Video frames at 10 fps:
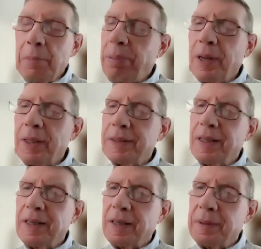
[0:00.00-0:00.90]
But
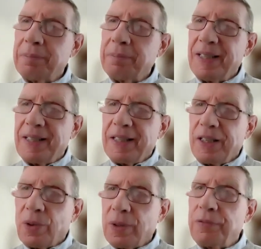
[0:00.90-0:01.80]

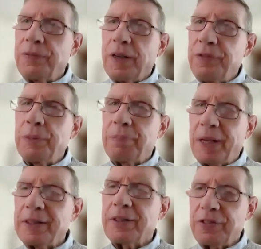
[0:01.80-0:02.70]
if you
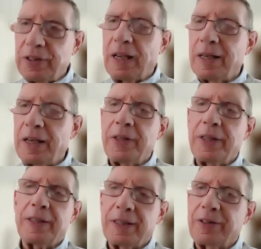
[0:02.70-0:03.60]
pay attention to that, I
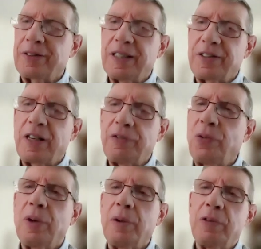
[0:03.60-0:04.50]
think it's a
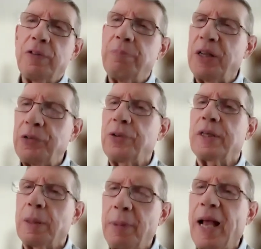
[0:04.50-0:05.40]
form of
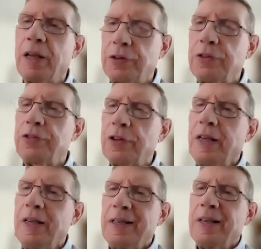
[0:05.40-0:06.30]
mentoring the masses
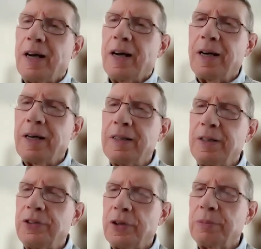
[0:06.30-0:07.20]

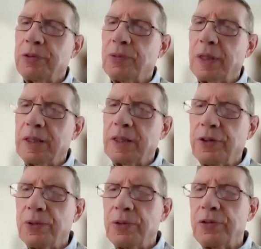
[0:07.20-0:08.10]
in terms of what I do.